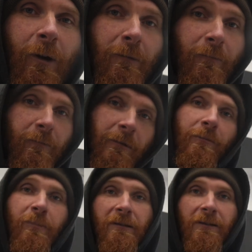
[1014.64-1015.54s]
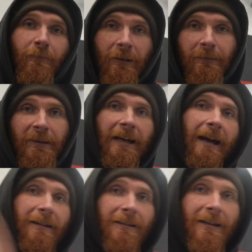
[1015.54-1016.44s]
one will be
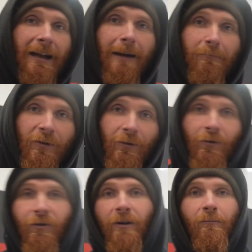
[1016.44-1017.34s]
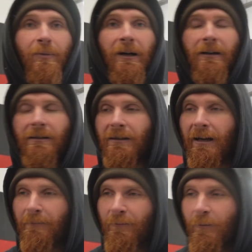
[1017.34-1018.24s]
getting slammed, or I'll buy it
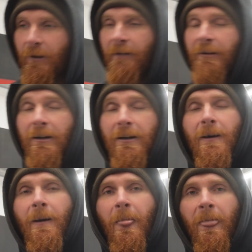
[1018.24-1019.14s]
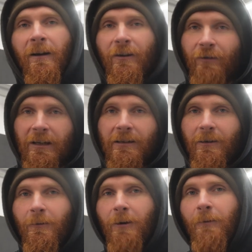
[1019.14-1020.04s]
slammed, whatever. And the reason I
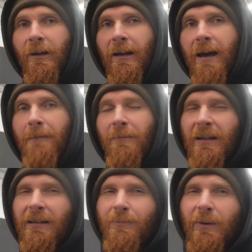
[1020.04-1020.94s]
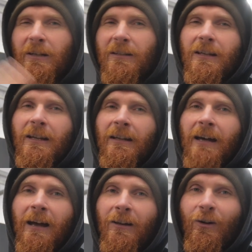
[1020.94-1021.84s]
want one of them is because I think
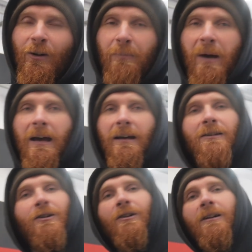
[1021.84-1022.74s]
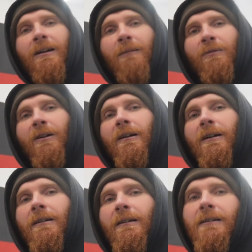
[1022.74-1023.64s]
that'll look better turning up to
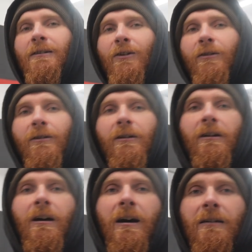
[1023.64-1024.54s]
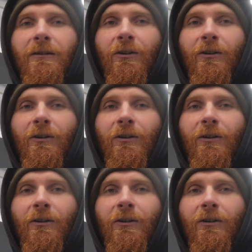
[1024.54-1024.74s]
like these cars and